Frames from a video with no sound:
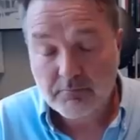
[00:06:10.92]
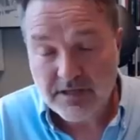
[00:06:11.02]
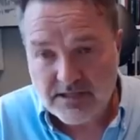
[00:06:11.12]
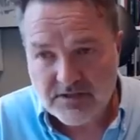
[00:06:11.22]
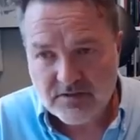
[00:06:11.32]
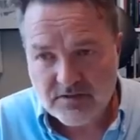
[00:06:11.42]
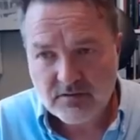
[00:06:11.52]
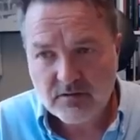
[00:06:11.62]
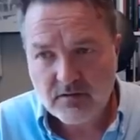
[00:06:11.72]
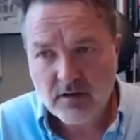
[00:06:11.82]

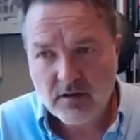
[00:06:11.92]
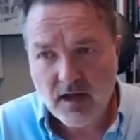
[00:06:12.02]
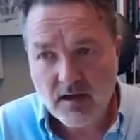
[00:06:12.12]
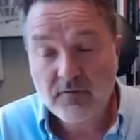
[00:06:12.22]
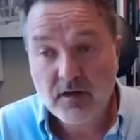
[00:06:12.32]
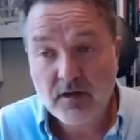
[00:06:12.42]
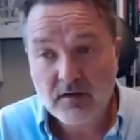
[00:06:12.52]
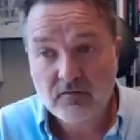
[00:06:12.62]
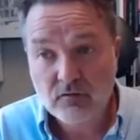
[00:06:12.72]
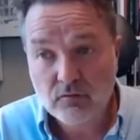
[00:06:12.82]
beat
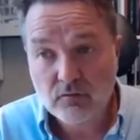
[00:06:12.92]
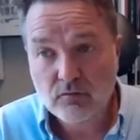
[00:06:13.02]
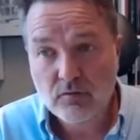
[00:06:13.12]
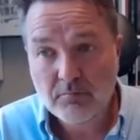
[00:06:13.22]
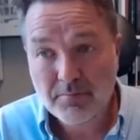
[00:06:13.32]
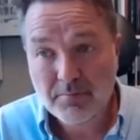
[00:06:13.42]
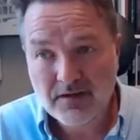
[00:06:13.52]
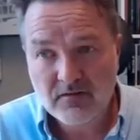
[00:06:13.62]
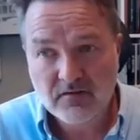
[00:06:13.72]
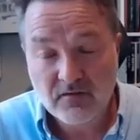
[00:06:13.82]
Africa's two
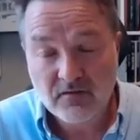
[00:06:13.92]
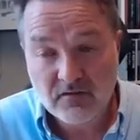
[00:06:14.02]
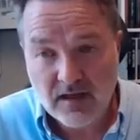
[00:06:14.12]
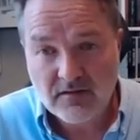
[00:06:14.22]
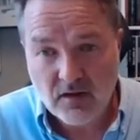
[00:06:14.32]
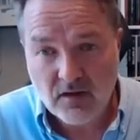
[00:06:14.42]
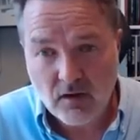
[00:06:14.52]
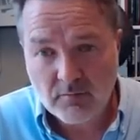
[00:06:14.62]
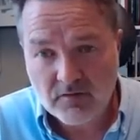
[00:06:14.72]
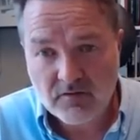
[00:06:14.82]
biggest standing
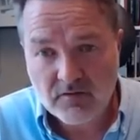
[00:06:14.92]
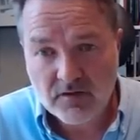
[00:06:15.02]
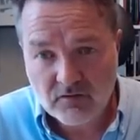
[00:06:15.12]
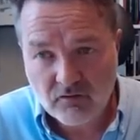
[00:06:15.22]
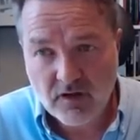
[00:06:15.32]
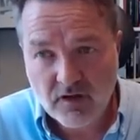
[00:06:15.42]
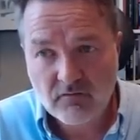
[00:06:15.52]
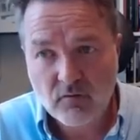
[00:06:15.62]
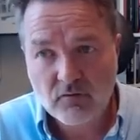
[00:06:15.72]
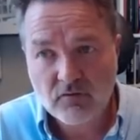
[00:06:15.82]
armies, the
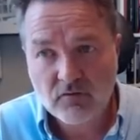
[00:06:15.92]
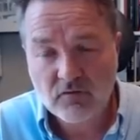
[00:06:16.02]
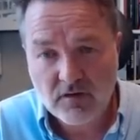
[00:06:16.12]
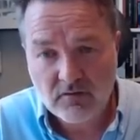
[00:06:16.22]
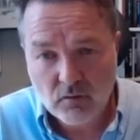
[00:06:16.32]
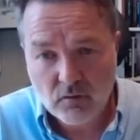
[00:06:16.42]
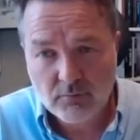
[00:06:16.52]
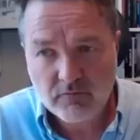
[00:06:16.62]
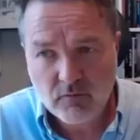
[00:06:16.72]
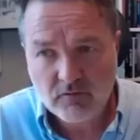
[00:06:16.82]
Eritrean forces and
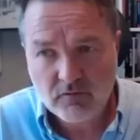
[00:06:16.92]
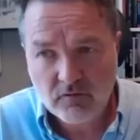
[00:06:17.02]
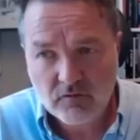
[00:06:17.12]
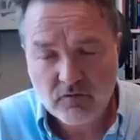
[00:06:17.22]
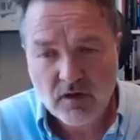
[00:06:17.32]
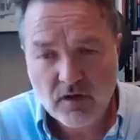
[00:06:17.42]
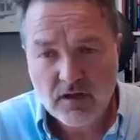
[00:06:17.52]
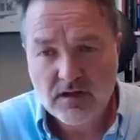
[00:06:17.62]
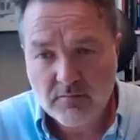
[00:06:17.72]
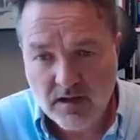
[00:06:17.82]
Ethiopian forces,
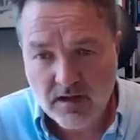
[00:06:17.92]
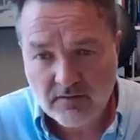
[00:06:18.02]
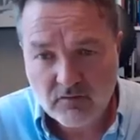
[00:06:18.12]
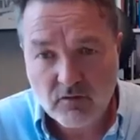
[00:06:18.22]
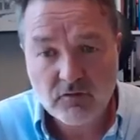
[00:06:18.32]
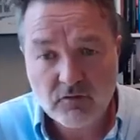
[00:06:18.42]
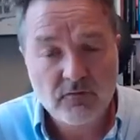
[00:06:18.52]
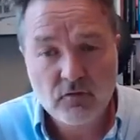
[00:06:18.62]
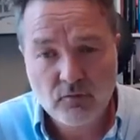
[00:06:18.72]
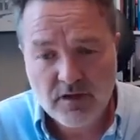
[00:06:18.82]
in a matter of
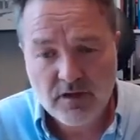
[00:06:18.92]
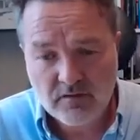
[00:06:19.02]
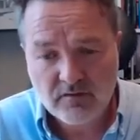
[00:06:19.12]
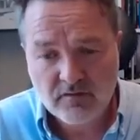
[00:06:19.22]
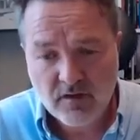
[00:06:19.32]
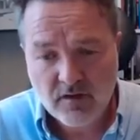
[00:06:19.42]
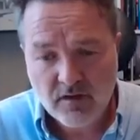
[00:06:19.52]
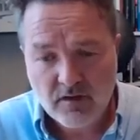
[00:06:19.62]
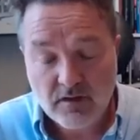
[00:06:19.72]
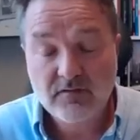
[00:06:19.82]
some few weeks.
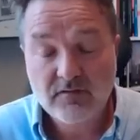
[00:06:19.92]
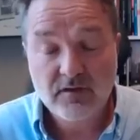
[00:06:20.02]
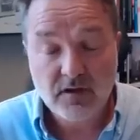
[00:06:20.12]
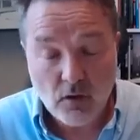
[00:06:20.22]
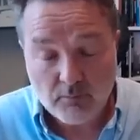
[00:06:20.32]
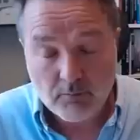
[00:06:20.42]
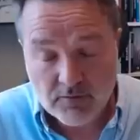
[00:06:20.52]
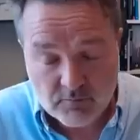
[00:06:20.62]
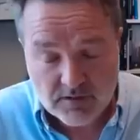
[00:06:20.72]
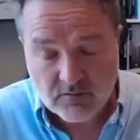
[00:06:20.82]
That's an
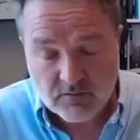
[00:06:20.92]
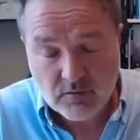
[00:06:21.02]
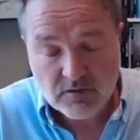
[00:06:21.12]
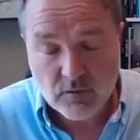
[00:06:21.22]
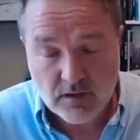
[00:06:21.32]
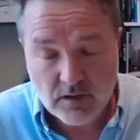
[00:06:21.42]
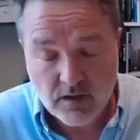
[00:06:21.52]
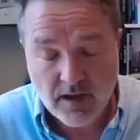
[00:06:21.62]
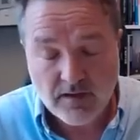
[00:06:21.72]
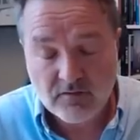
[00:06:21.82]
accomplishment which
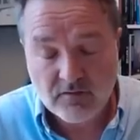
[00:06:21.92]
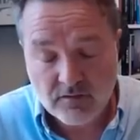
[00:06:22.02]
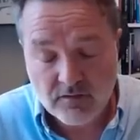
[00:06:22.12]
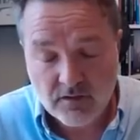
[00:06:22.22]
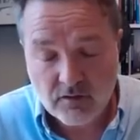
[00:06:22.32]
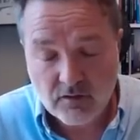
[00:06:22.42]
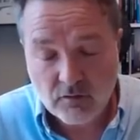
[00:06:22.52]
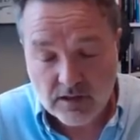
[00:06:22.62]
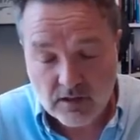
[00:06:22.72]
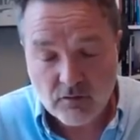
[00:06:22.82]
will enter the
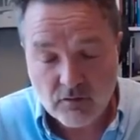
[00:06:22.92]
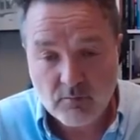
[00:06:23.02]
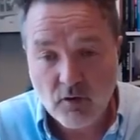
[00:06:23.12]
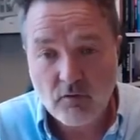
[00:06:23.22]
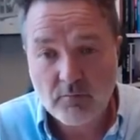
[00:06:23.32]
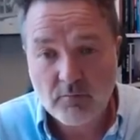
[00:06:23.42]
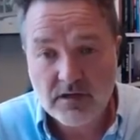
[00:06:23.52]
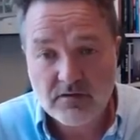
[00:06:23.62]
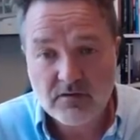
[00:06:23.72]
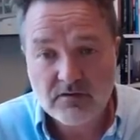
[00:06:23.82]
curriculum of
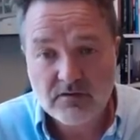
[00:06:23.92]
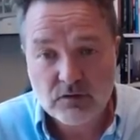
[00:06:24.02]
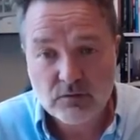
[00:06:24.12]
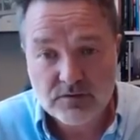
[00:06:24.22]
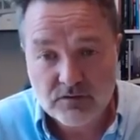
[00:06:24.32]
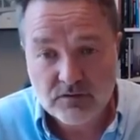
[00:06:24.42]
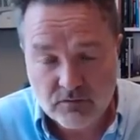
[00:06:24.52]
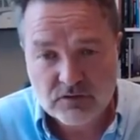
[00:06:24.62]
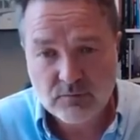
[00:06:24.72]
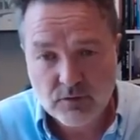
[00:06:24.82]
military schools
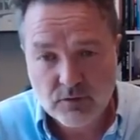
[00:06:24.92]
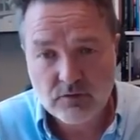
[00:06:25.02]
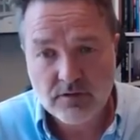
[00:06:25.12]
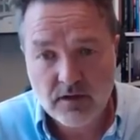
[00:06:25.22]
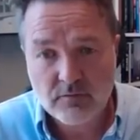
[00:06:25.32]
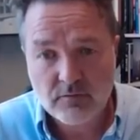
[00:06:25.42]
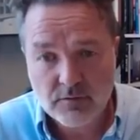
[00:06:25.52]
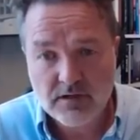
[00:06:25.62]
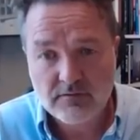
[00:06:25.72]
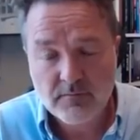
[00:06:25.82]
across the world, I
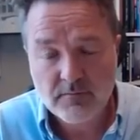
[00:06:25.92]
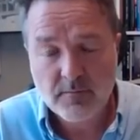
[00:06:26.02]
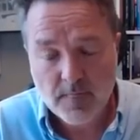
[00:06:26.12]
would believe.